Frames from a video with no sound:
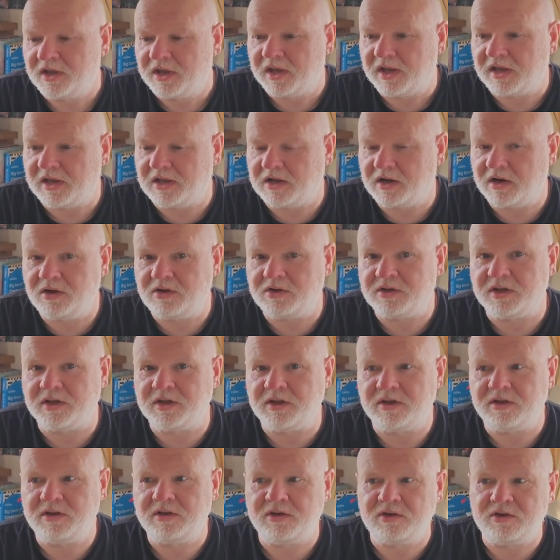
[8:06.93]

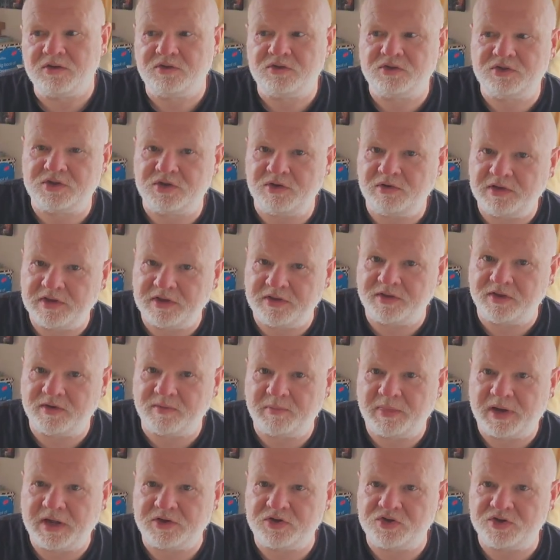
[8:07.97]
including 2
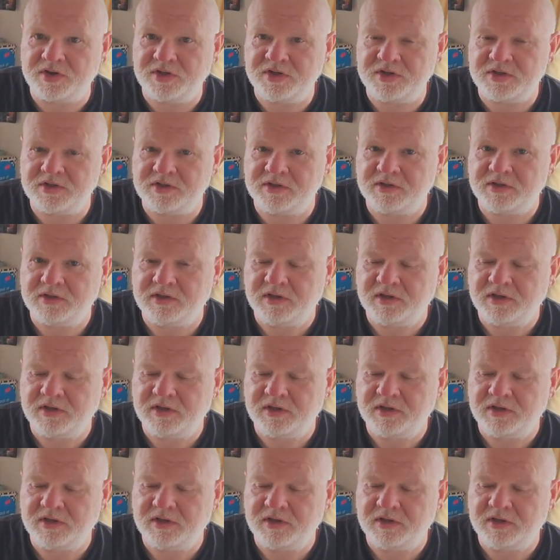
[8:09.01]
lithium batteries.